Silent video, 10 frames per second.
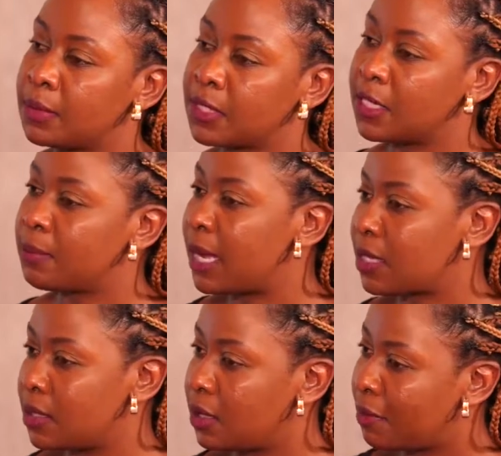
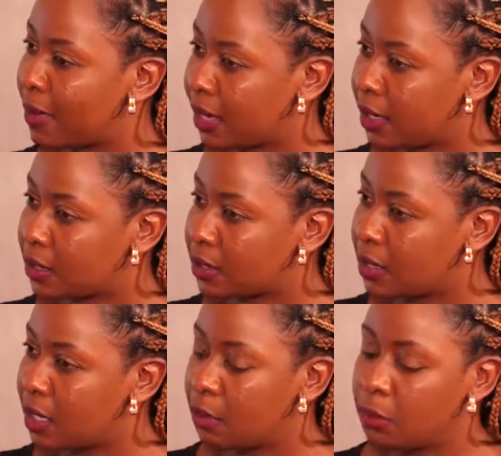setbacks in the market.
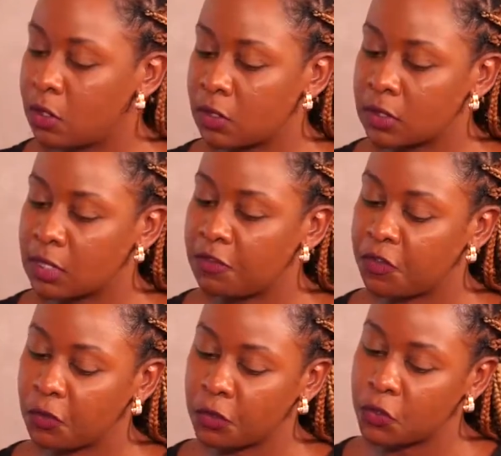Because if
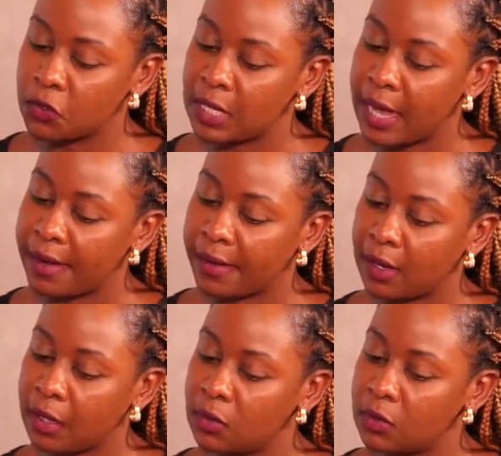you choose a
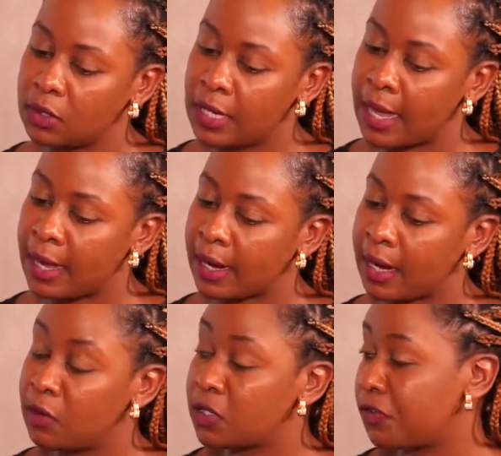really good
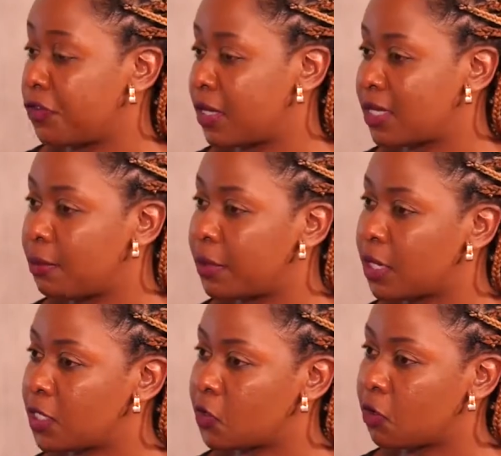counter, for example, in
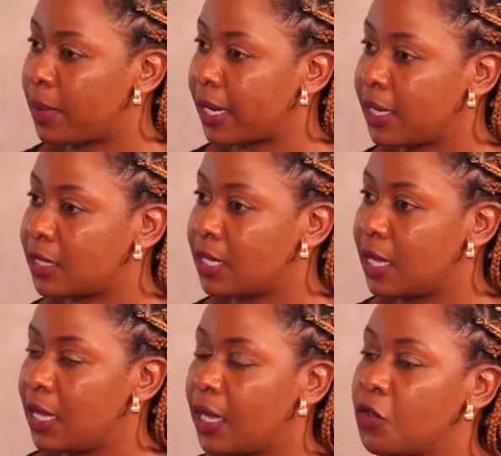a stock market,
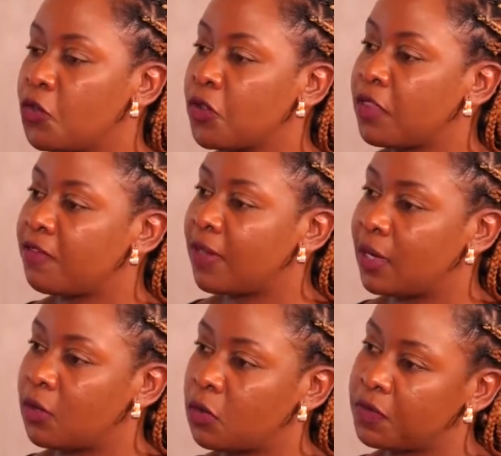and you know the
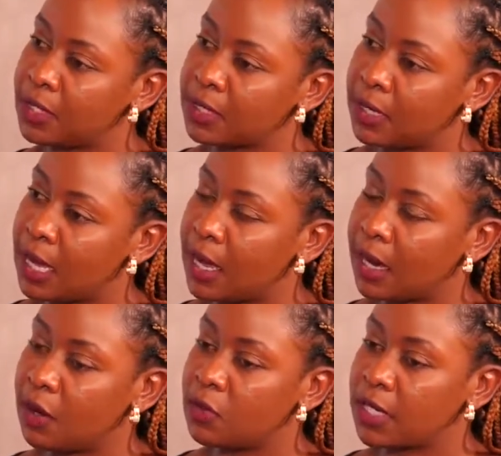value of this
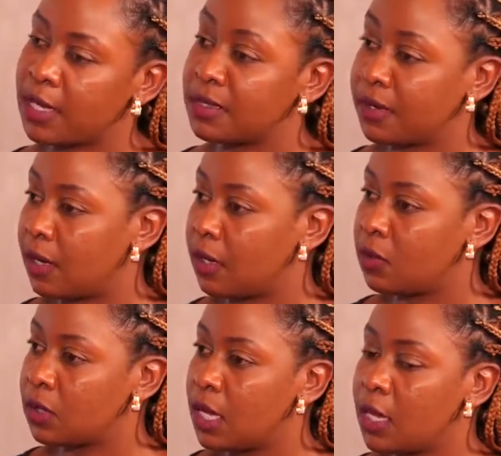counter is really
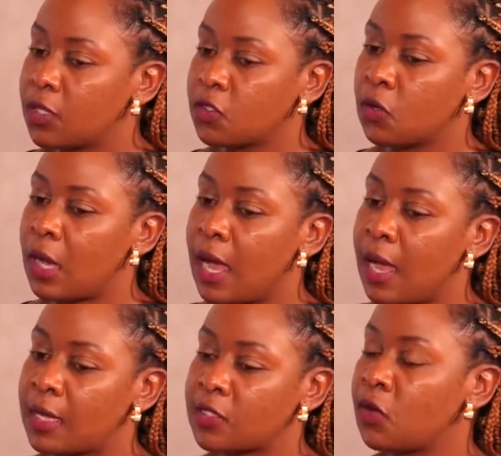good, so
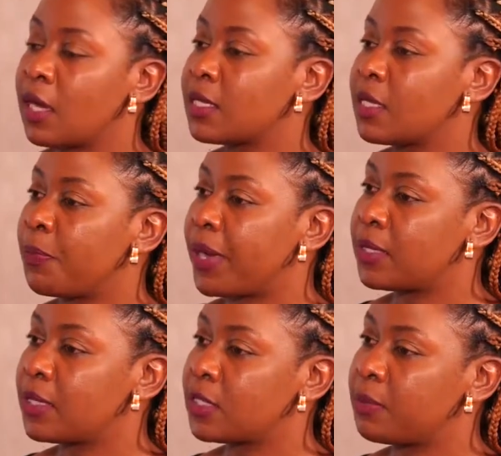as long as the
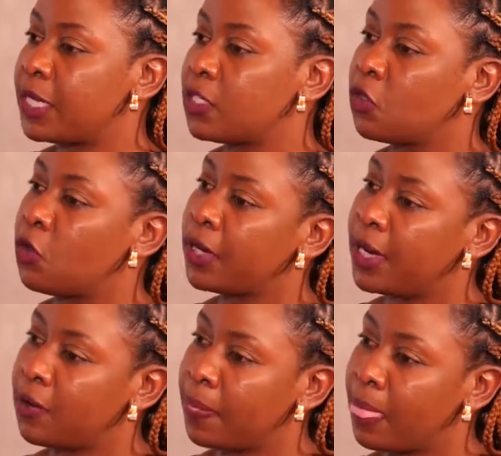prices might go
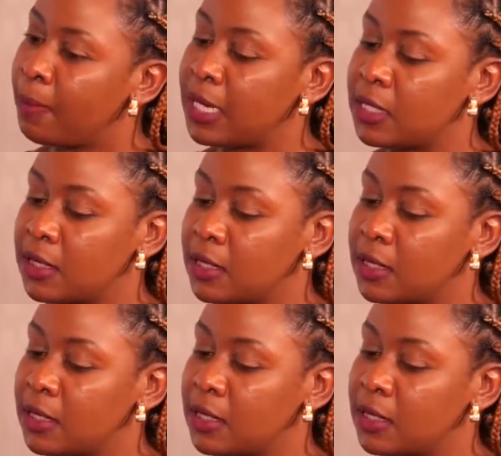down, but